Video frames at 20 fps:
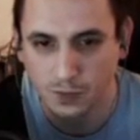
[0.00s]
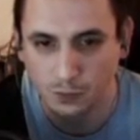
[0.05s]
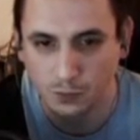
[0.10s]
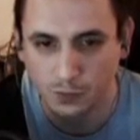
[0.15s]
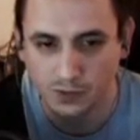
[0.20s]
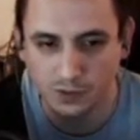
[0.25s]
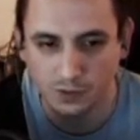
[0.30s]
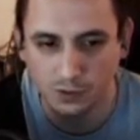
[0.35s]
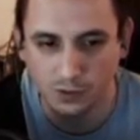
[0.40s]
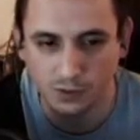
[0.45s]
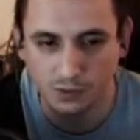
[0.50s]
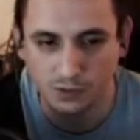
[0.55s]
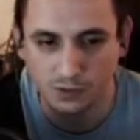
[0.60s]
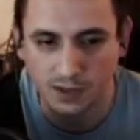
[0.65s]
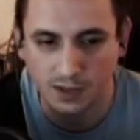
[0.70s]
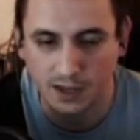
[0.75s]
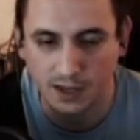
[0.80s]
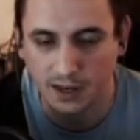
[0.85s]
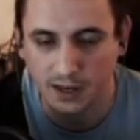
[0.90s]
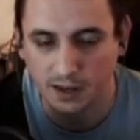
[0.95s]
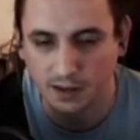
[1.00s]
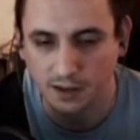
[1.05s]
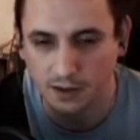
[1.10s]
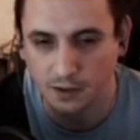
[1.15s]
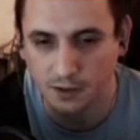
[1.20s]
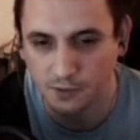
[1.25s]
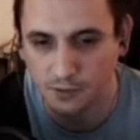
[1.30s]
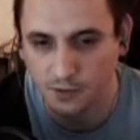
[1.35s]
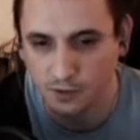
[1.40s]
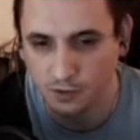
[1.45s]
We do get
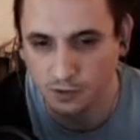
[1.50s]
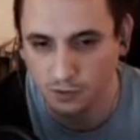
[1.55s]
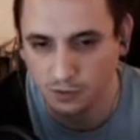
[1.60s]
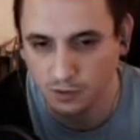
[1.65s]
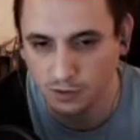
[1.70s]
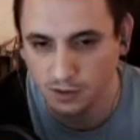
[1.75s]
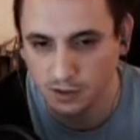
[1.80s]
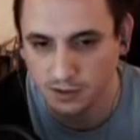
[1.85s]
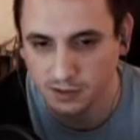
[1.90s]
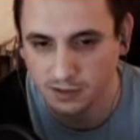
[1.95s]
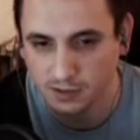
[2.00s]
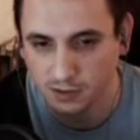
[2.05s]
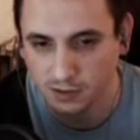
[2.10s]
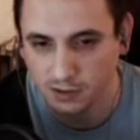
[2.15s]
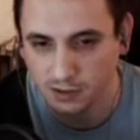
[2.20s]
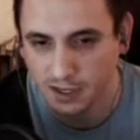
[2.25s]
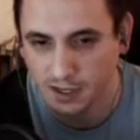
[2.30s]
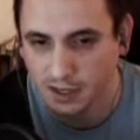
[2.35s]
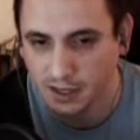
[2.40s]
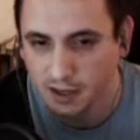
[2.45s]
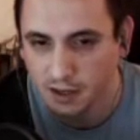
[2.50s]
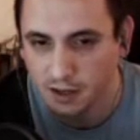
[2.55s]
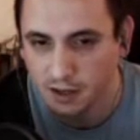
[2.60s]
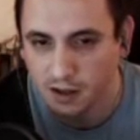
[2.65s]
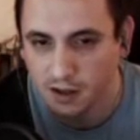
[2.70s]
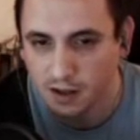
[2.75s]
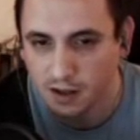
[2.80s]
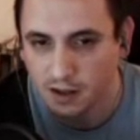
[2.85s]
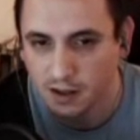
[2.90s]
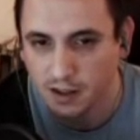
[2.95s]
enough gold. As long as you get
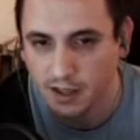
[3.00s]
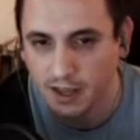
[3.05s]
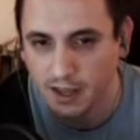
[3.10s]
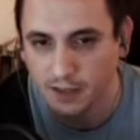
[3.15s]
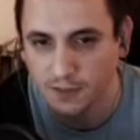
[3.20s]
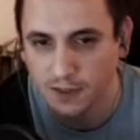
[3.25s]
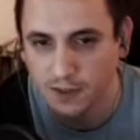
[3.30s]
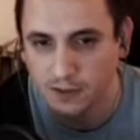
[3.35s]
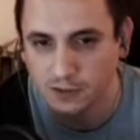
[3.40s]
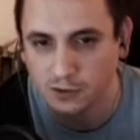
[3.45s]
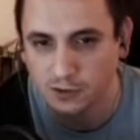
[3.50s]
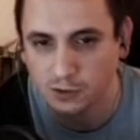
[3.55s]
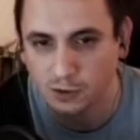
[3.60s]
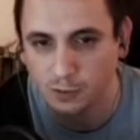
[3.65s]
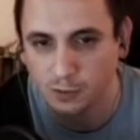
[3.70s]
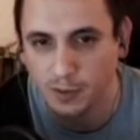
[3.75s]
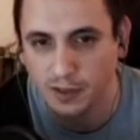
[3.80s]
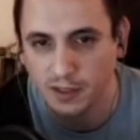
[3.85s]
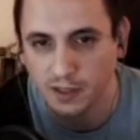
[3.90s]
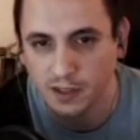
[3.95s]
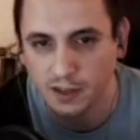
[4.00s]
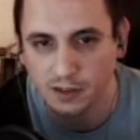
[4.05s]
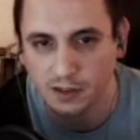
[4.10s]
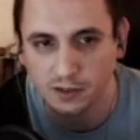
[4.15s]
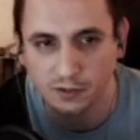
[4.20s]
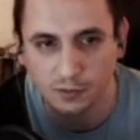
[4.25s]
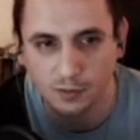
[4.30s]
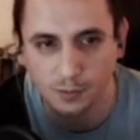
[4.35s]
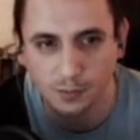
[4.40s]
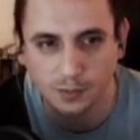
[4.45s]
enough 8,000 gold by the end
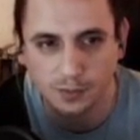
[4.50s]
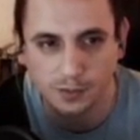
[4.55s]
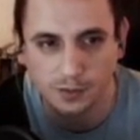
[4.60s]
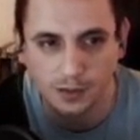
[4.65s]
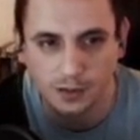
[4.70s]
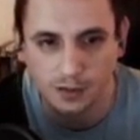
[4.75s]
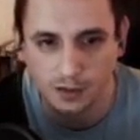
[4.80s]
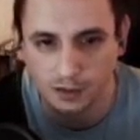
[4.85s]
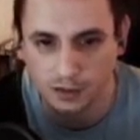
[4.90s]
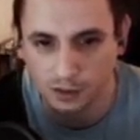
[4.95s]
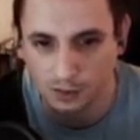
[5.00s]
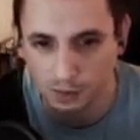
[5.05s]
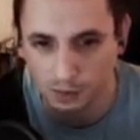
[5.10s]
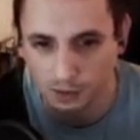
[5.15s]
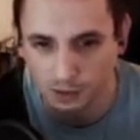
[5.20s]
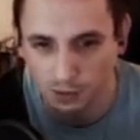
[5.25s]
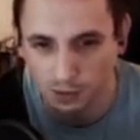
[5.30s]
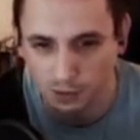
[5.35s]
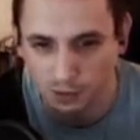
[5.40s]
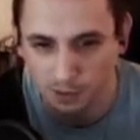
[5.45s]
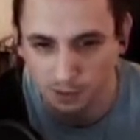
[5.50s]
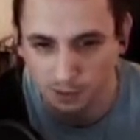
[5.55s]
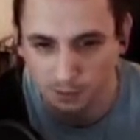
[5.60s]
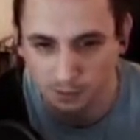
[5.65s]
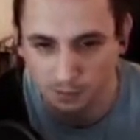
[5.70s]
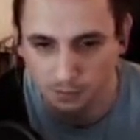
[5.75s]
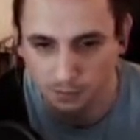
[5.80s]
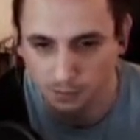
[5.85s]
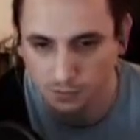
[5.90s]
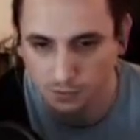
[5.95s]
of
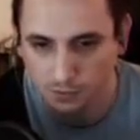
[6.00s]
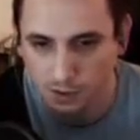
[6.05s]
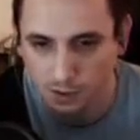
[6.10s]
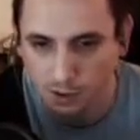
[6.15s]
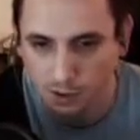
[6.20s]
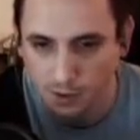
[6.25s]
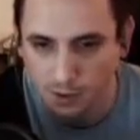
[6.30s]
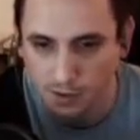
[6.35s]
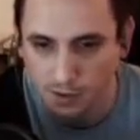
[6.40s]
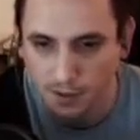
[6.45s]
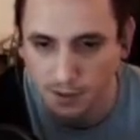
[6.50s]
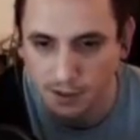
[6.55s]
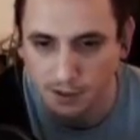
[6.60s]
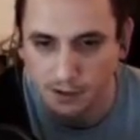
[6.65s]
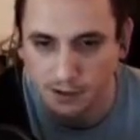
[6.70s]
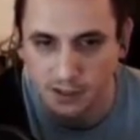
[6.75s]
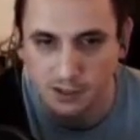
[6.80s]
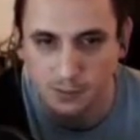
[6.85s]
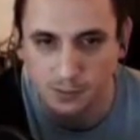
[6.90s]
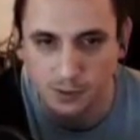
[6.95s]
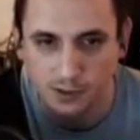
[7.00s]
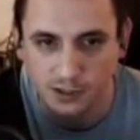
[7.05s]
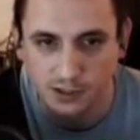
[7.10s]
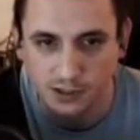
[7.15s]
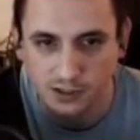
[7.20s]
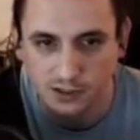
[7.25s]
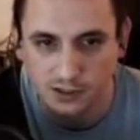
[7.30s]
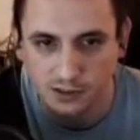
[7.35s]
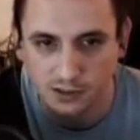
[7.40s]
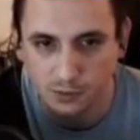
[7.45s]
Exploitatorium, you can go ahead and make your next
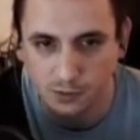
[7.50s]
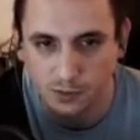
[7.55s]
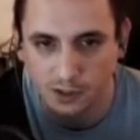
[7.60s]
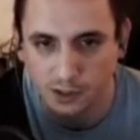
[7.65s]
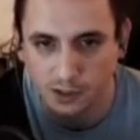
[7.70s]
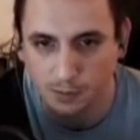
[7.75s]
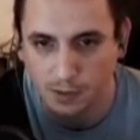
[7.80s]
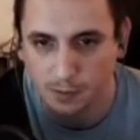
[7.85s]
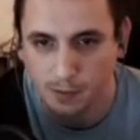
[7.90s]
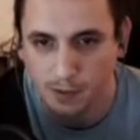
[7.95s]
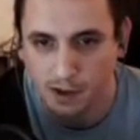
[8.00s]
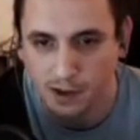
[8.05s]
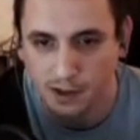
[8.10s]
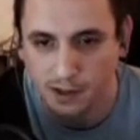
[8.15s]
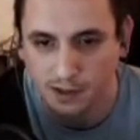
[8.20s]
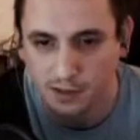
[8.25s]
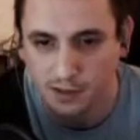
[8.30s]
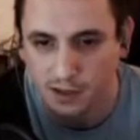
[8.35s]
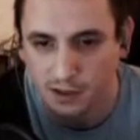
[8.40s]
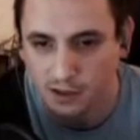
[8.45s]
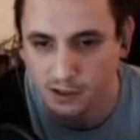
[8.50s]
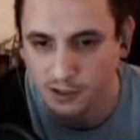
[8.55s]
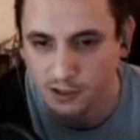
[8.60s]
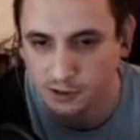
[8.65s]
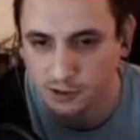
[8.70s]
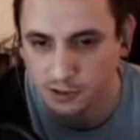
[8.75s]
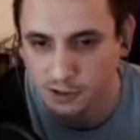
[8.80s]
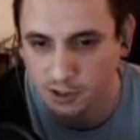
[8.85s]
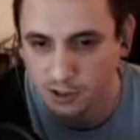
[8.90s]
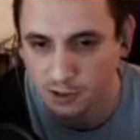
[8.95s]
purchases. We're going to be buying the
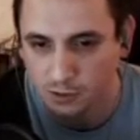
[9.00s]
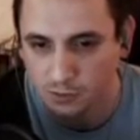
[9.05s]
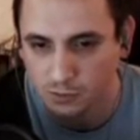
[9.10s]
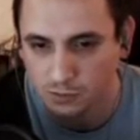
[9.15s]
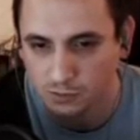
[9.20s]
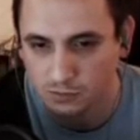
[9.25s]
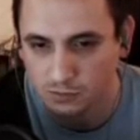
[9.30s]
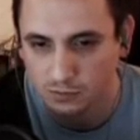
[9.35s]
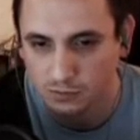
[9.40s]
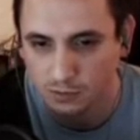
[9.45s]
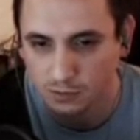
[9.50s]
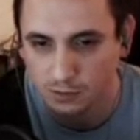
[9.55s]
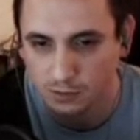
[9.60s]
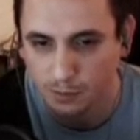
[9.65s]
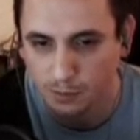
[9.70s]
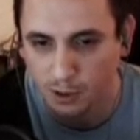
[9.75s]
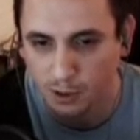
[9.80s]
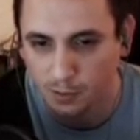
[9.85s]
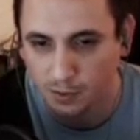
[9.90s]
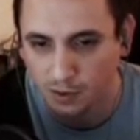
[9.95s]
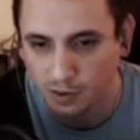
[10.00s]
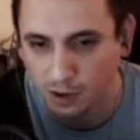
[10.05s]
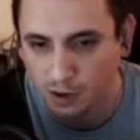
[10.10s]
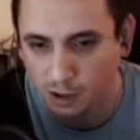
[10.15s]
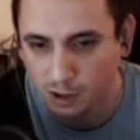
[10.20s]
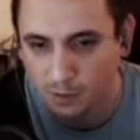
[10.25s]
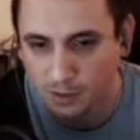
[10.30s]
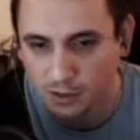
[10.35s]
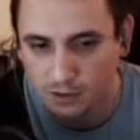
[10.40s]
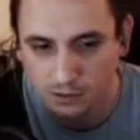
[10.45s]
Conjurer's Coat, Purple
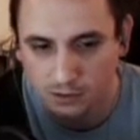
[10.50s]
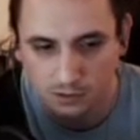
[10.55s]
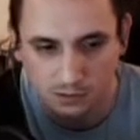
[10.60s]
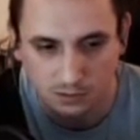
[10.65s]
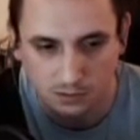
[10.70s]
Armor,